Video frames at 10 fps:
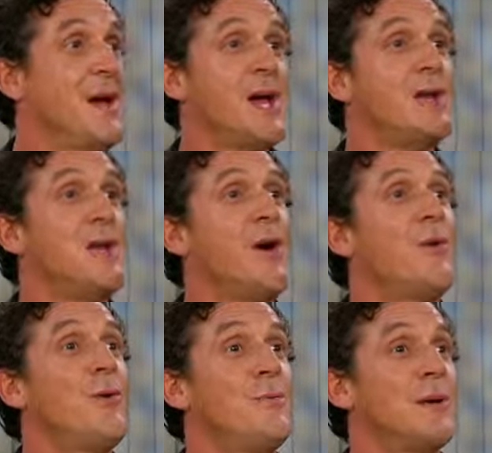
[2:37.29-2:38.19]
And
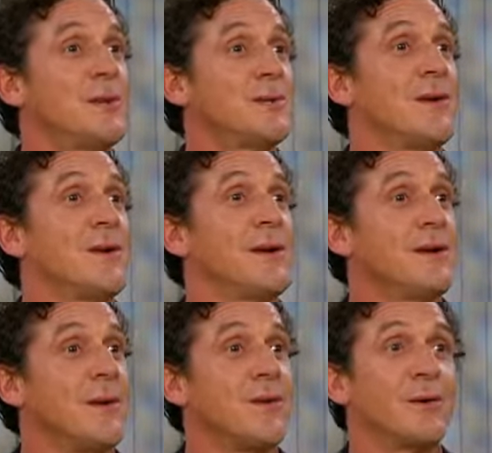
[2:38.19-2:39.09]
no military
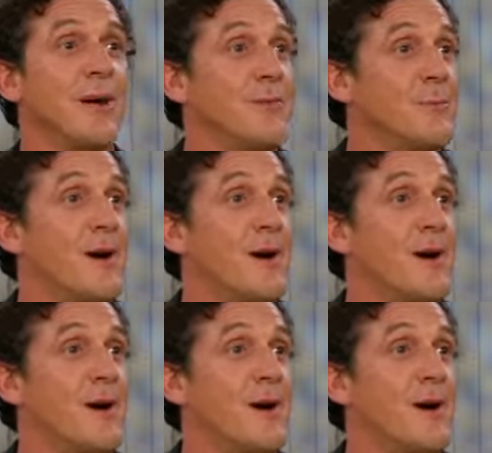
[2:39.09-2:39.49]
or governing